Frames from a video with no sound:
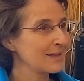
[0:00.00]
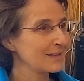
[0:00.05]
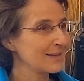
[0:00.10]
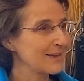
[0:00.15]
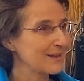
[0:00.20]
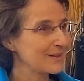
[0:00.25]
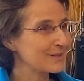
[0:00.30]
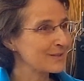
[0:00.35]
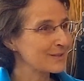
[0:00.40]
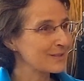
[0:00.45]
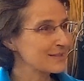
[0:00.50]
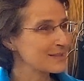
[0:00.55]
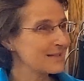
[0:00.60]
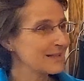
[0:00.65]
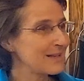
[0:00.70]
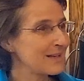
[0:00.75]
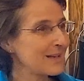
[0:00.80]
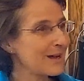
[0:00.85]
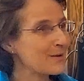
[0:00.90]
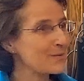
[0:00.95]
they could sit
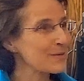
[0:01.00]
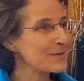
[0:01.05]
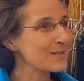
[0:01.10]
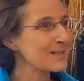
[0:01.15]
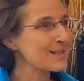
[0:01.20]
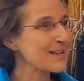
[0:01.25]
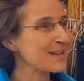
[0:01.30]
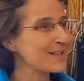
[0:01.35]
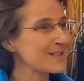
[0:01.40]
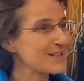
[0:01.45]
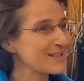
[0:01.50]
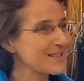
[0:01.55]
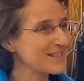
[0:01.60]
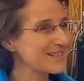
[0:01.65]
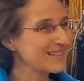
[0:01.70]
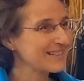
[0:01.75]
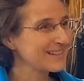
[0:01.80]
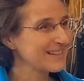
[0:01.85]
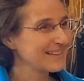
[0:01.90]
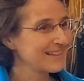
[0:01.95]
in our
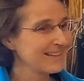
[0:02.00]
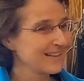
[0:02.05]
session, mm-hmm.